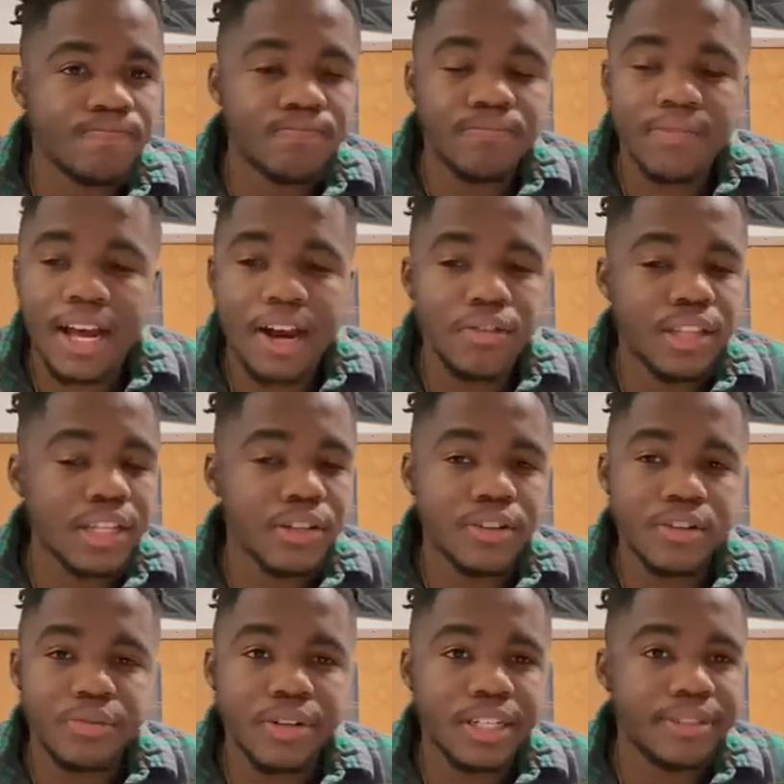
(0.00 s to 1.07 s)
I don't think they're
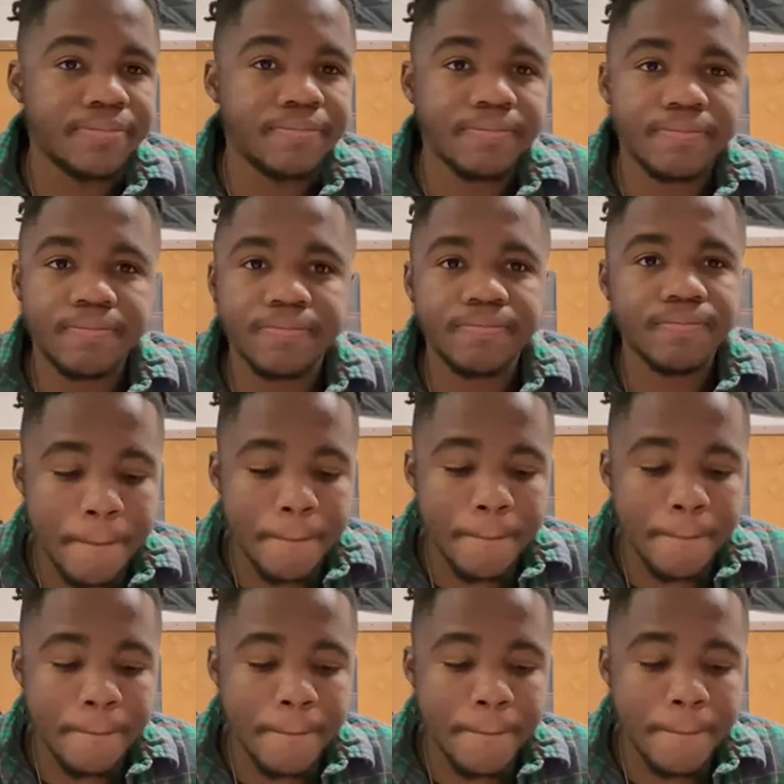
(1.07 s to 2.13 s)
going to win it.
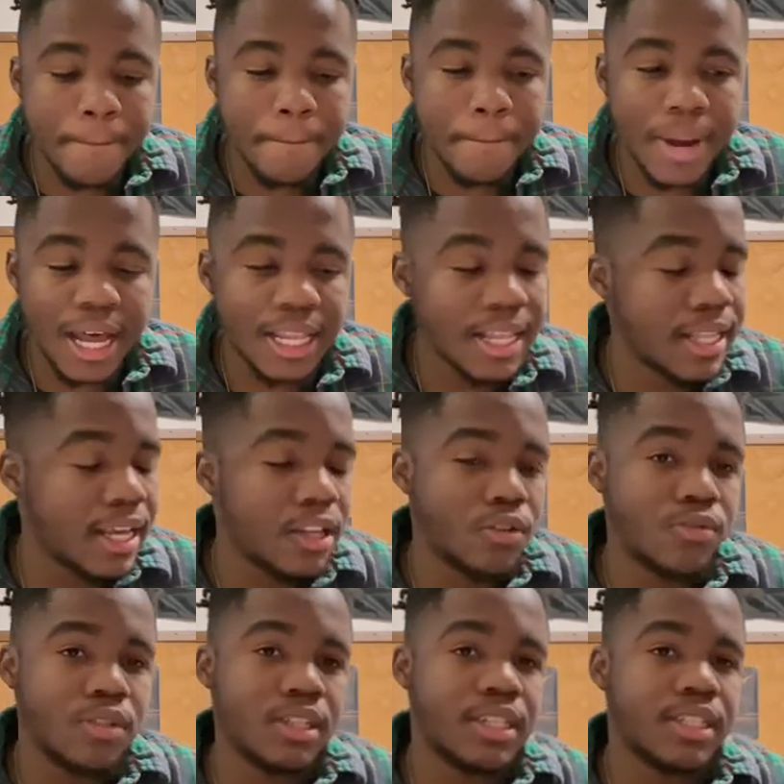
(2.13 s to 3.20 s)
I think they
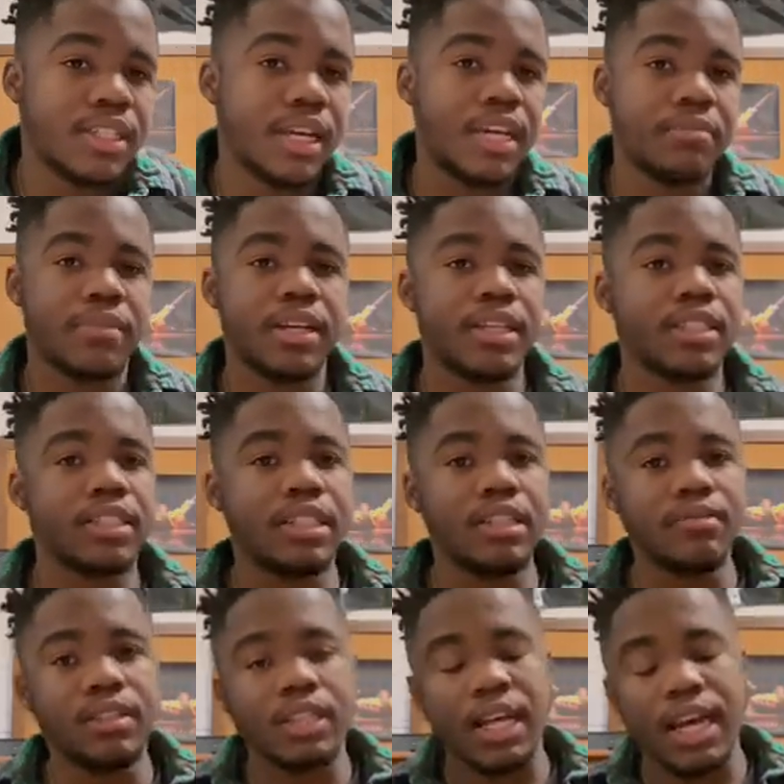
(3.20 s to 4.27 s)
lose in this game against
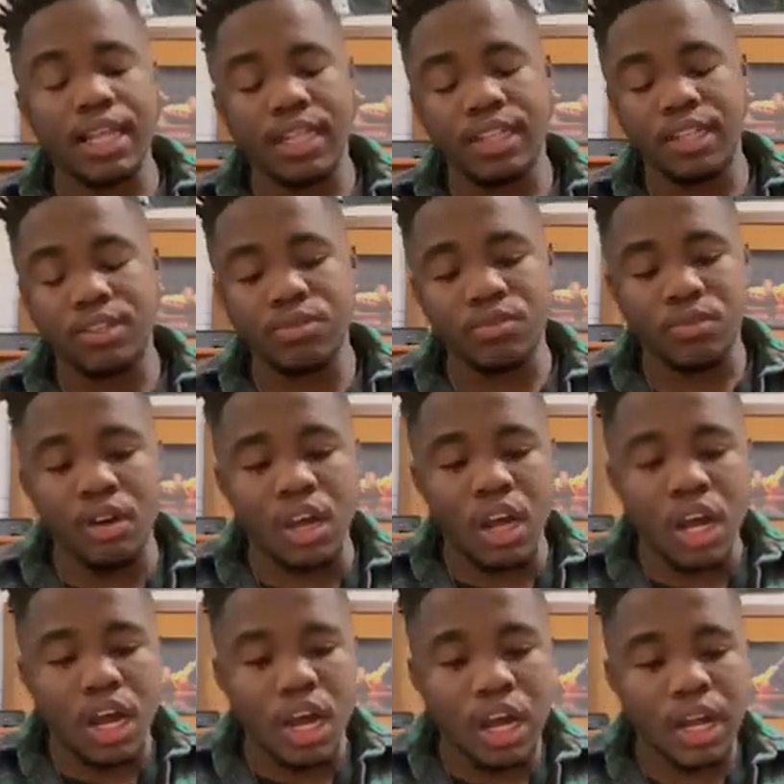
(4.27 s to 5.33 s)
Cleveland. I think they do.
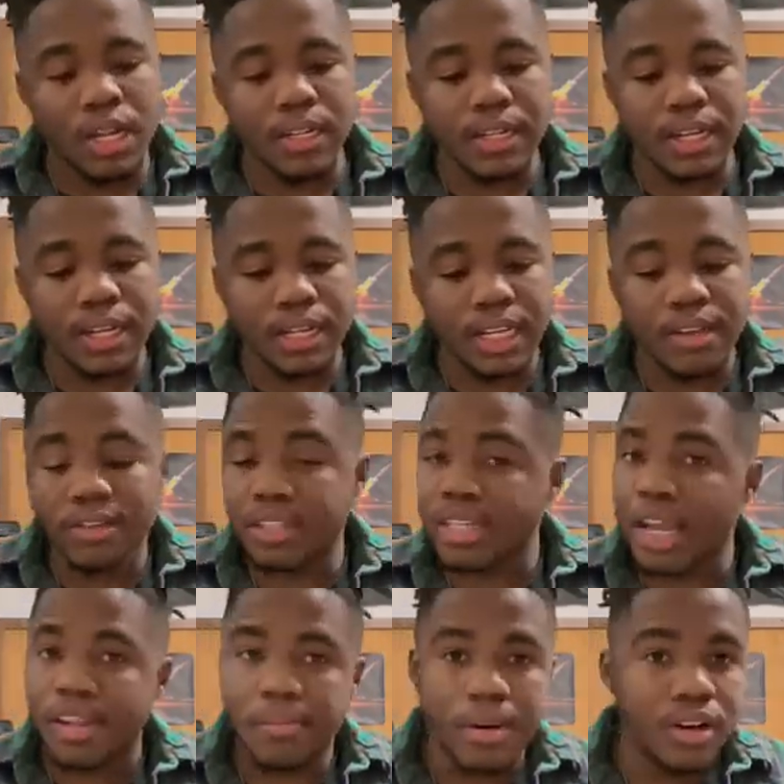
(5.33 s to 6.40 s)
Cleveland's
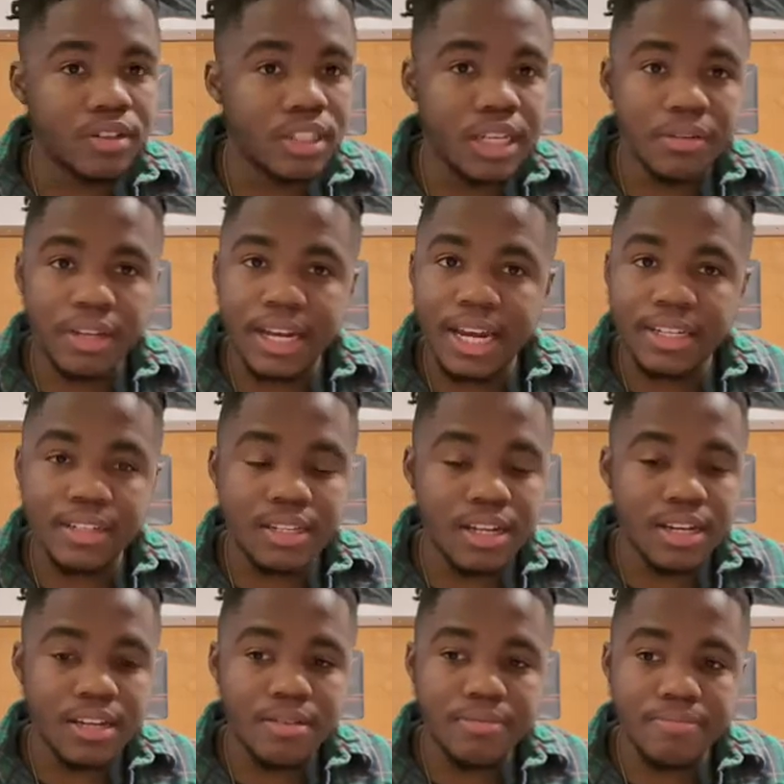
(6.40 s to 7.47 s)
not the better team than Kansas
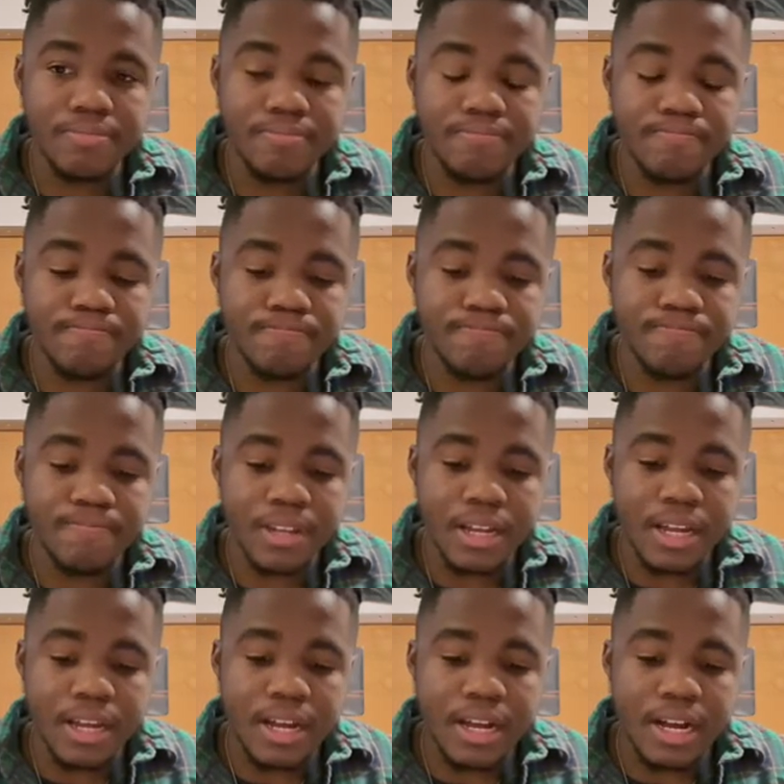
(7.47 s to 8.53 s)
City.
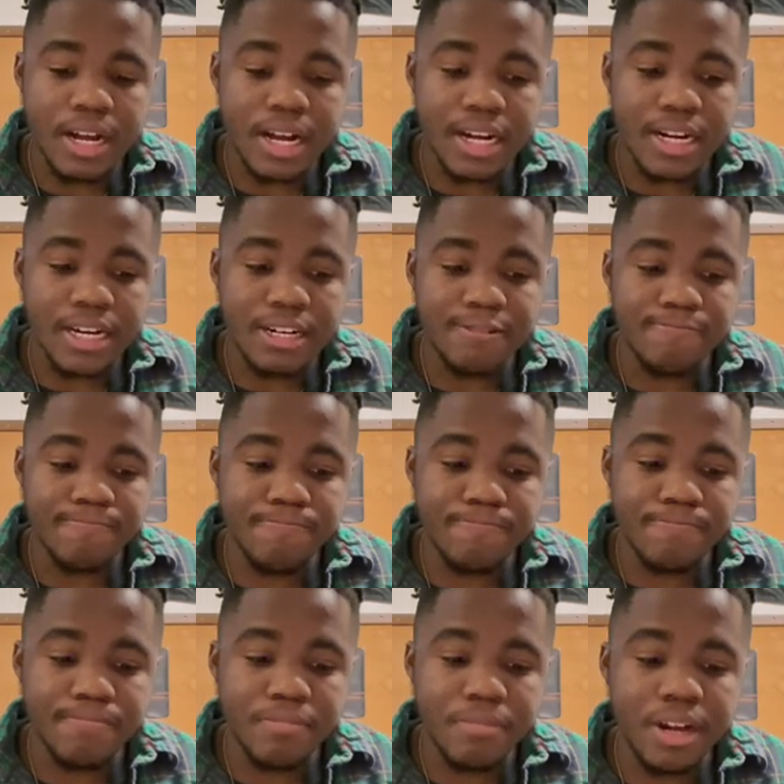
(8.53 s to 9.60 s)

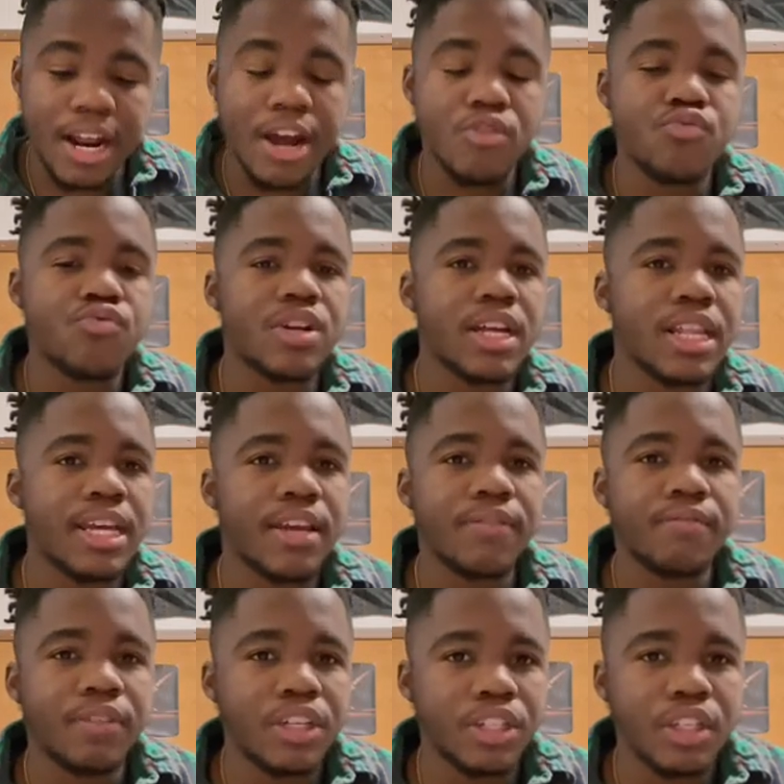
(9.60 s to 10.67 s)
But I really
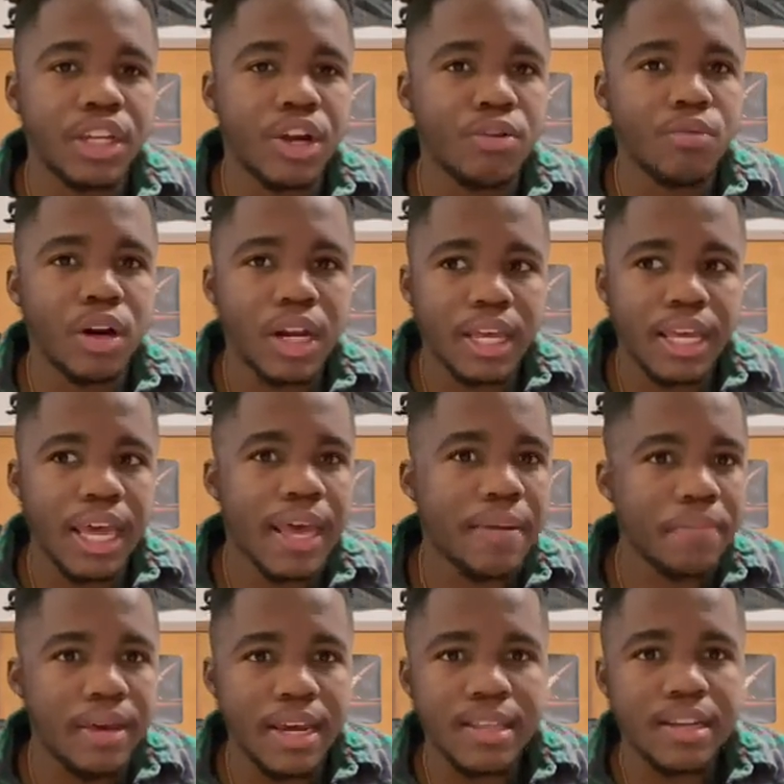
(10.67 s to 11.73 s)
envision their running game
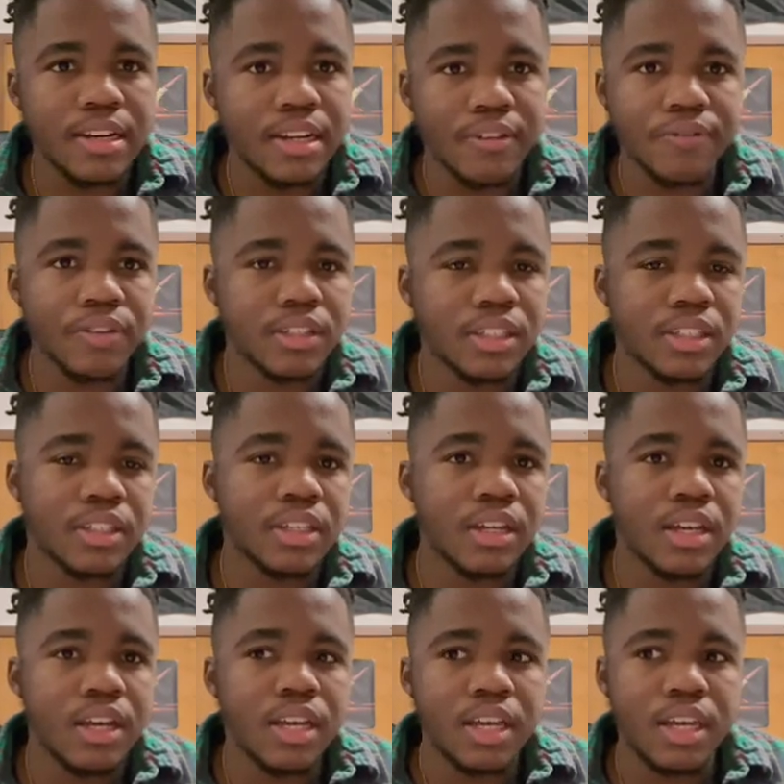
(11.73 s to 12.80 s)
being the difference
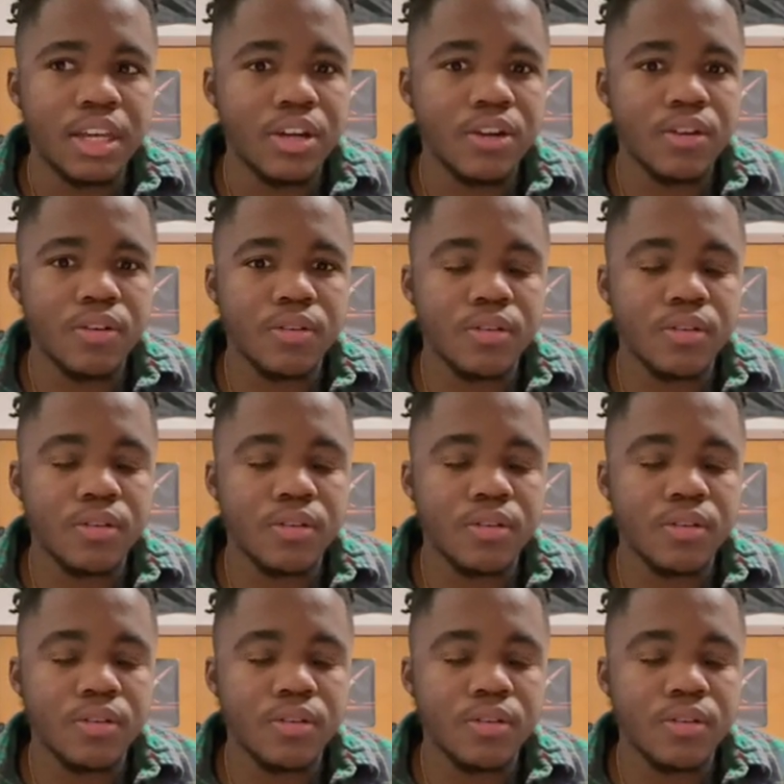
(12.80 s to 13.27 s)
here.